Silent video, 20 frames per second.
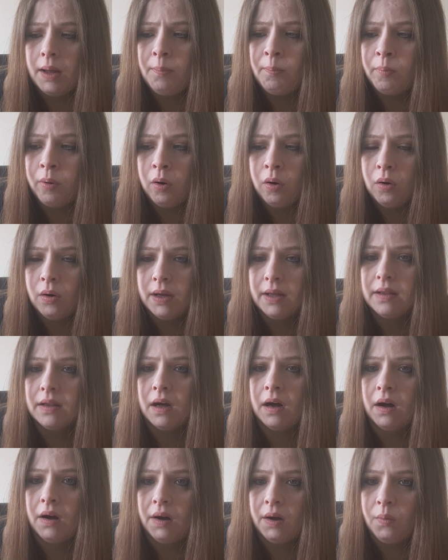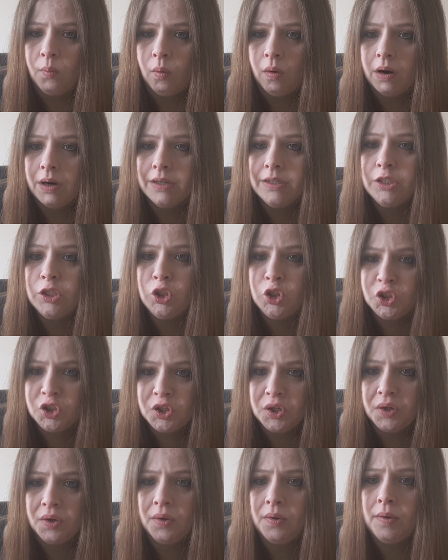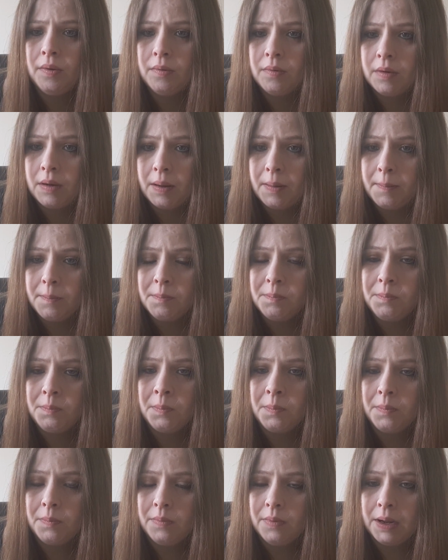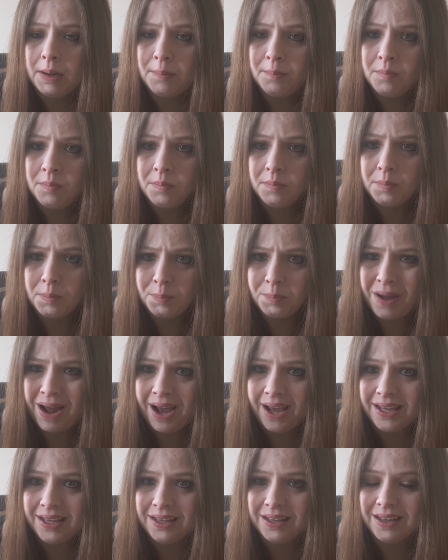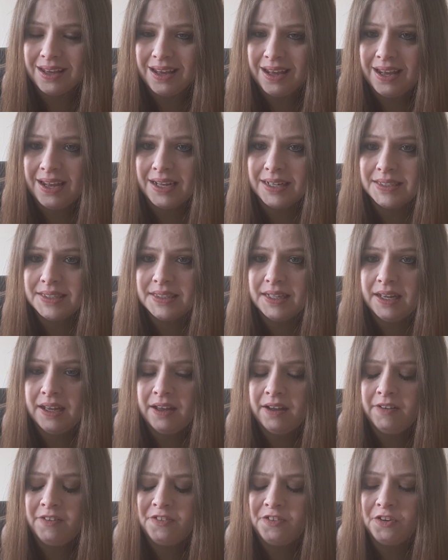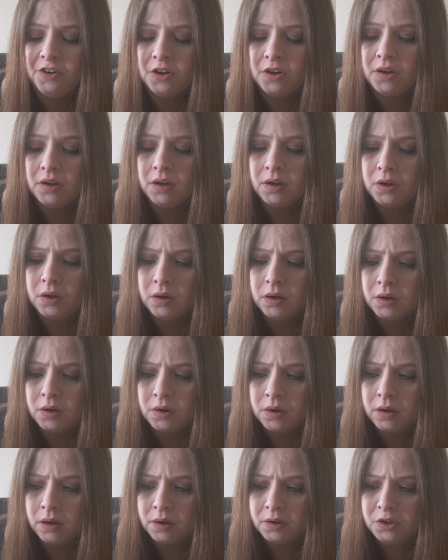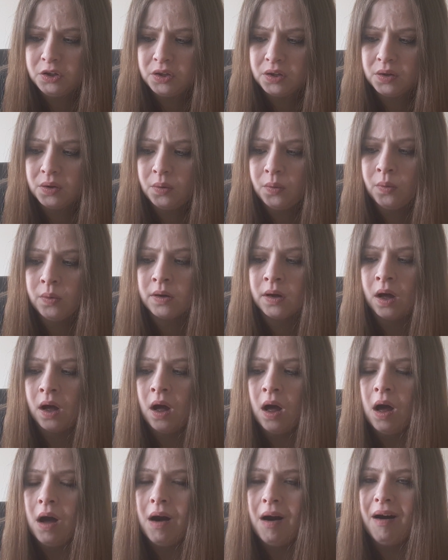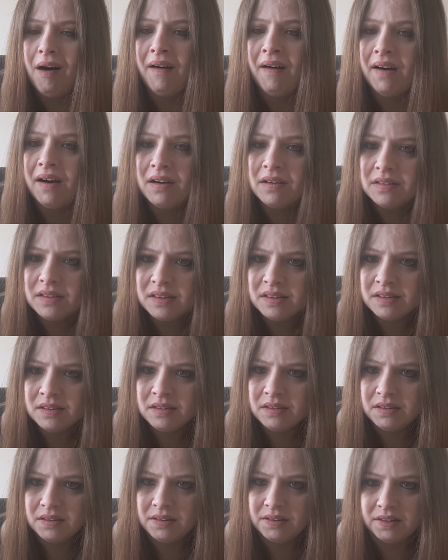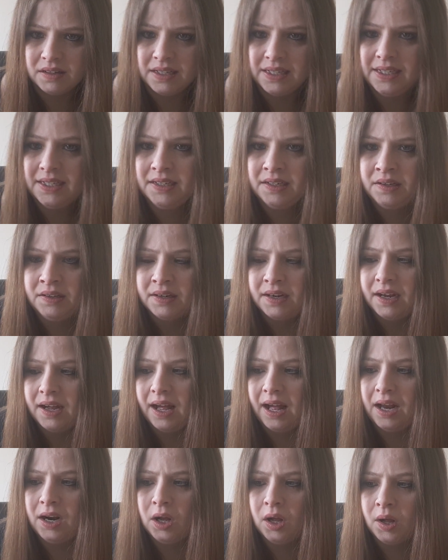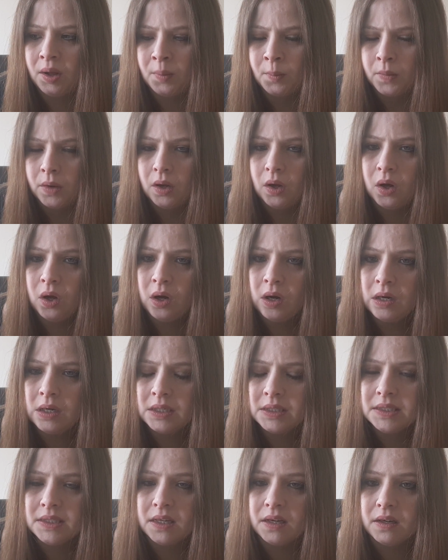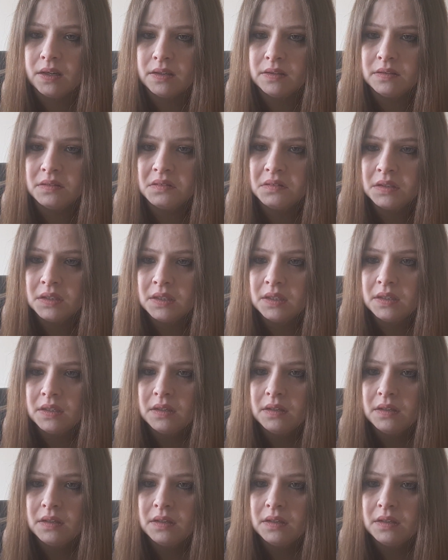my point that I want to make, is if you constantly tell a person